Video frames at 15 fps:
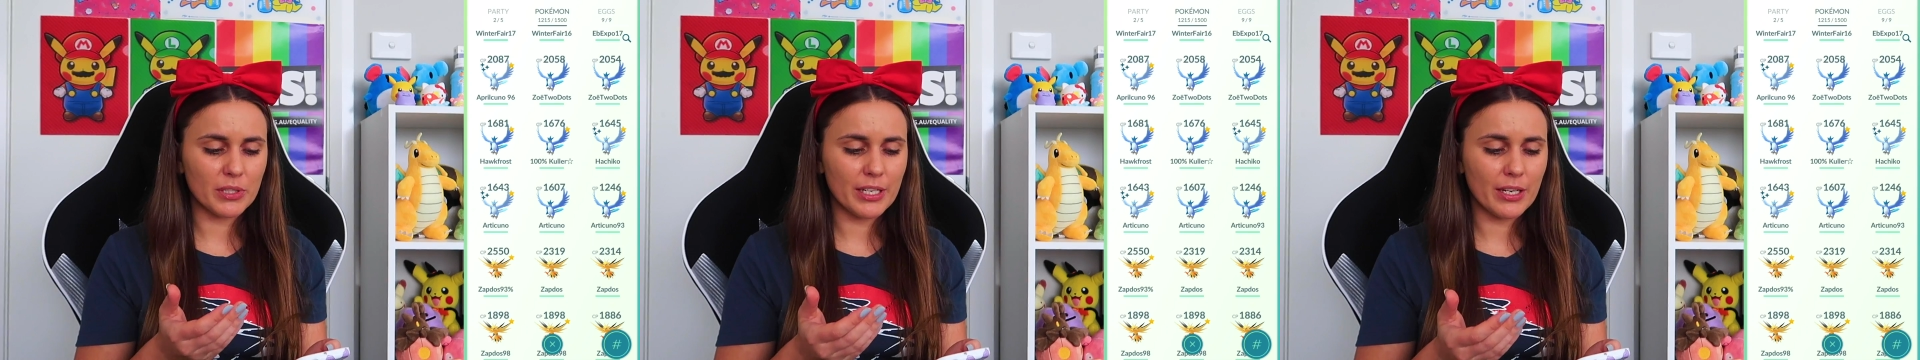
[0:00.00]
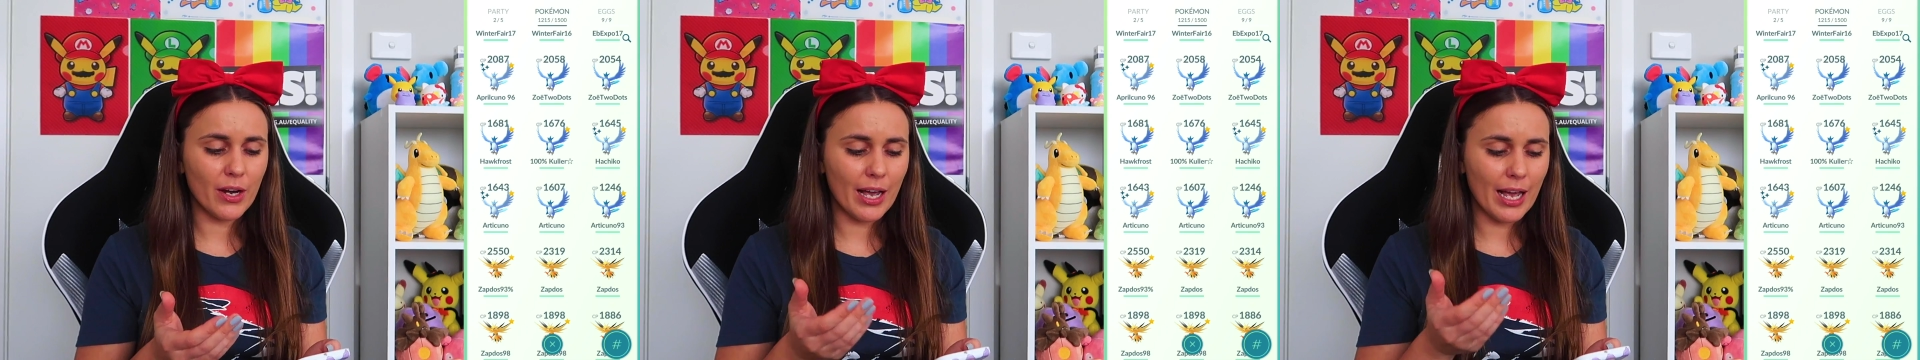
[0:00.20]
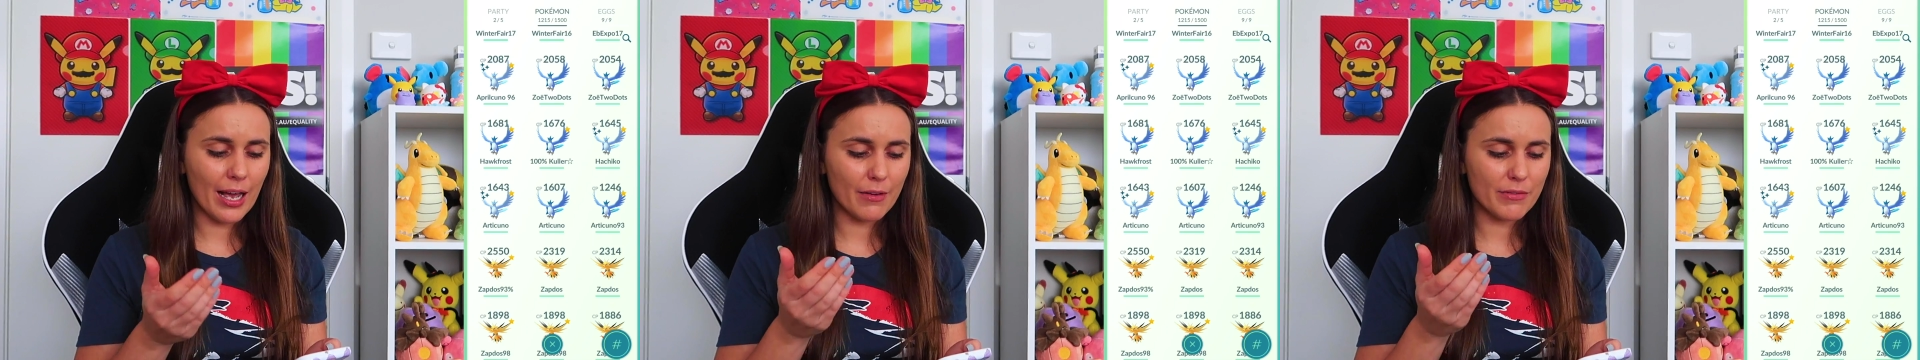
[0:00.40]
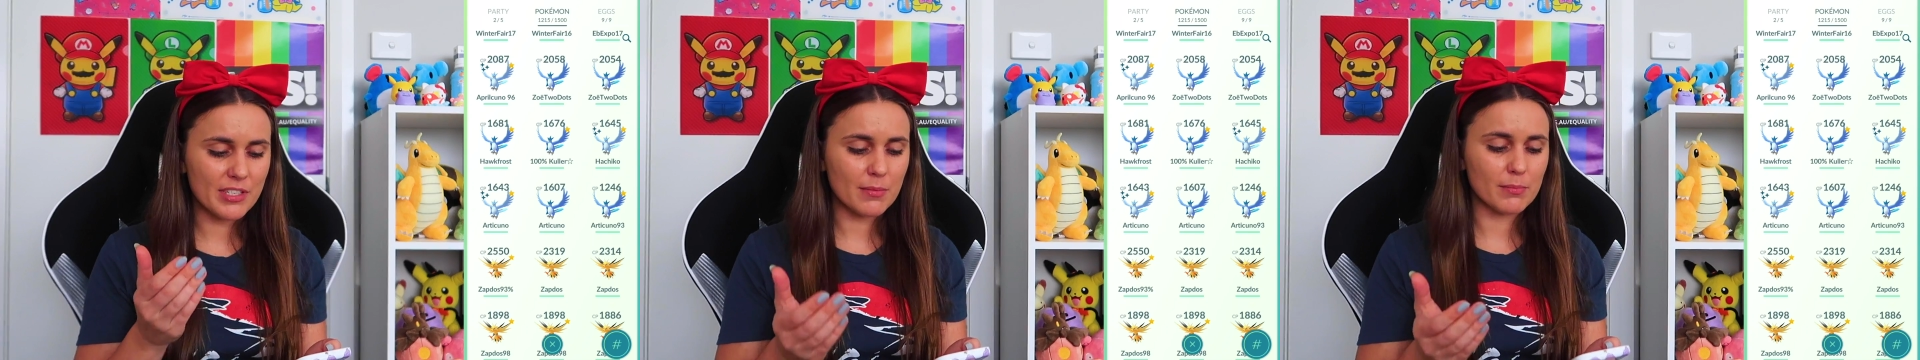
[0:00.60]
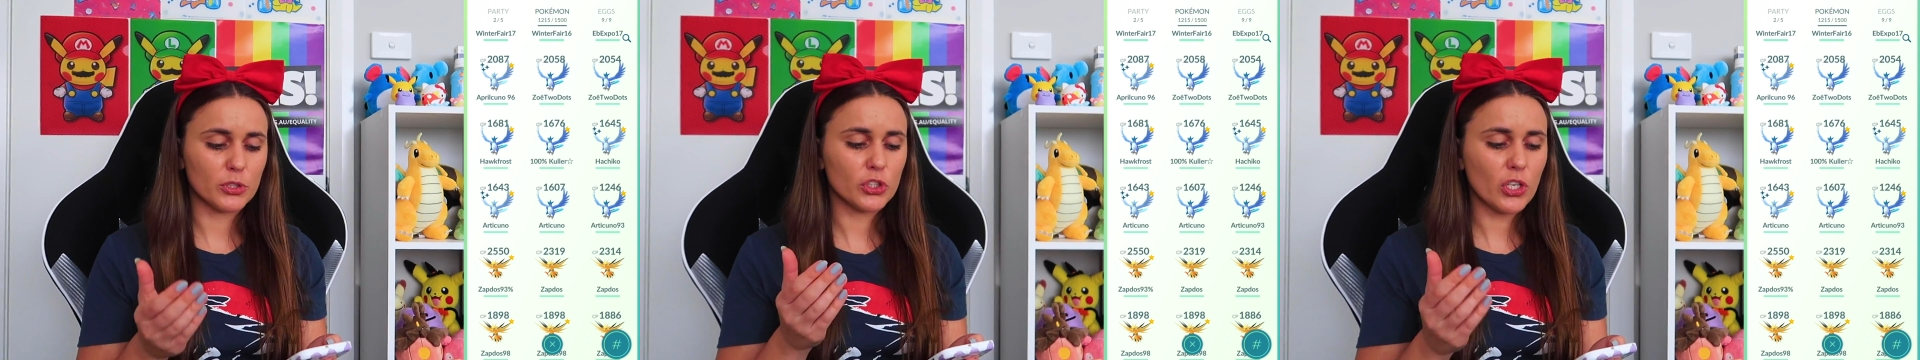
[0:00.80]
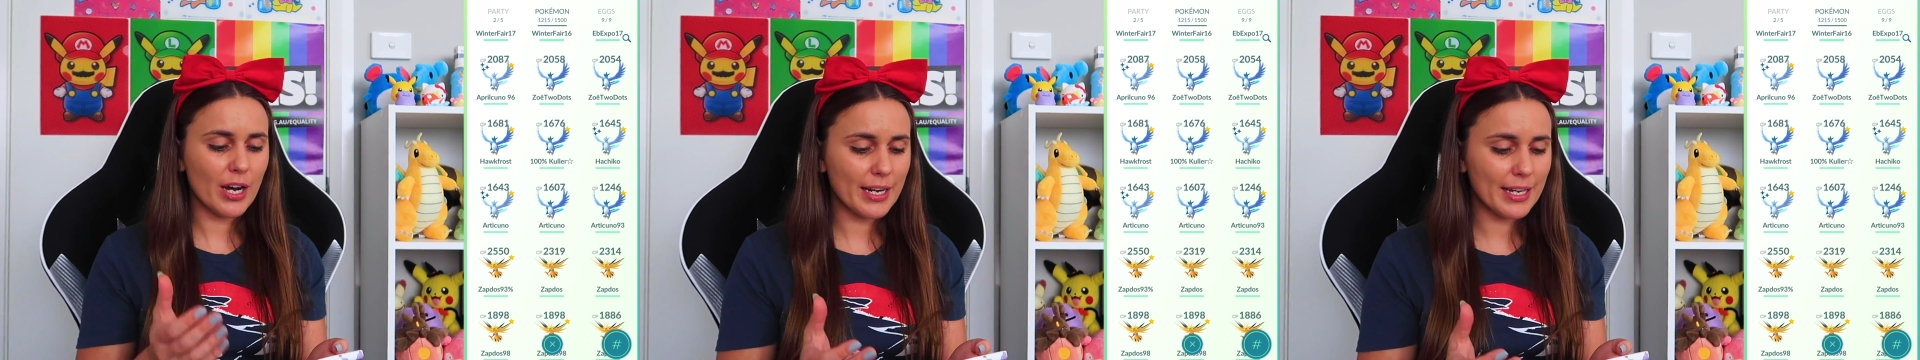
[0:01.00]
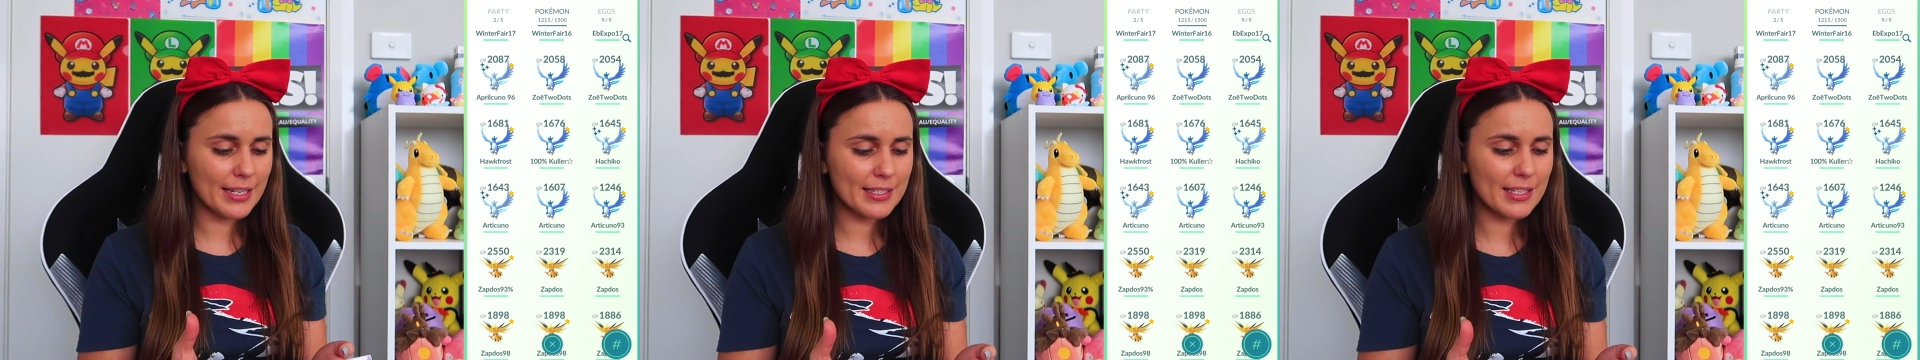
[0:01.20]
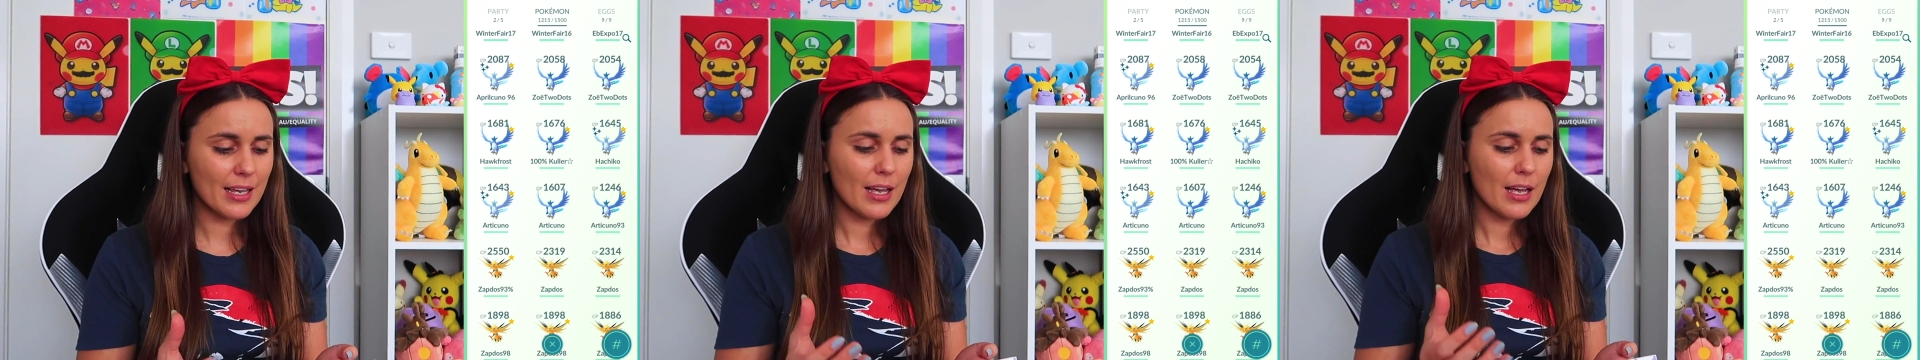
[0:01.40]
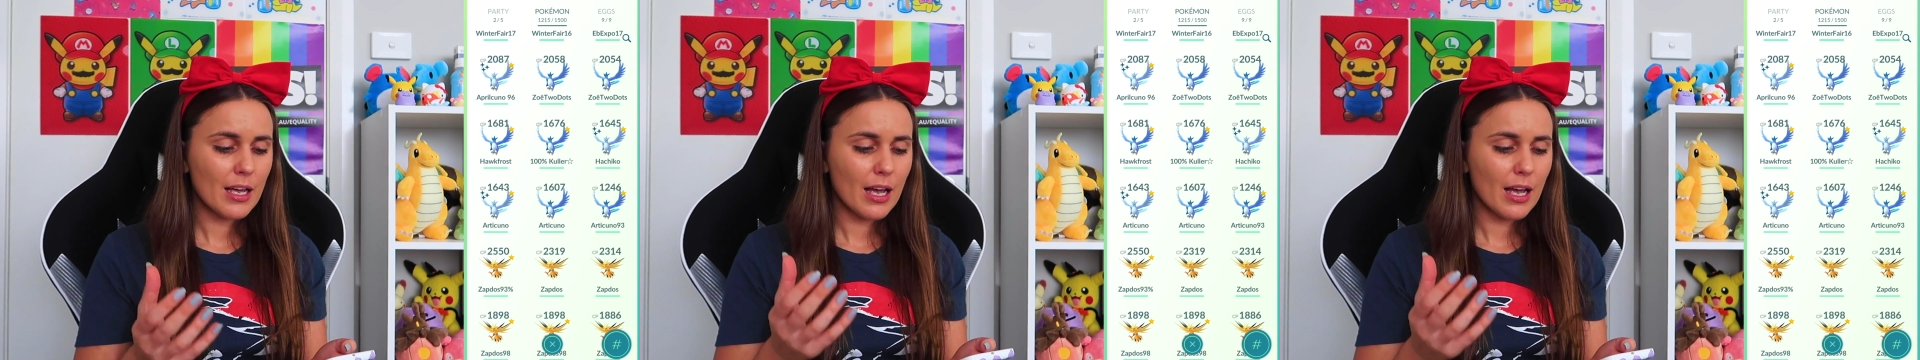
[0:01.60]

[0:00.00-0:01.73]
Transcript: here. I have some shinies.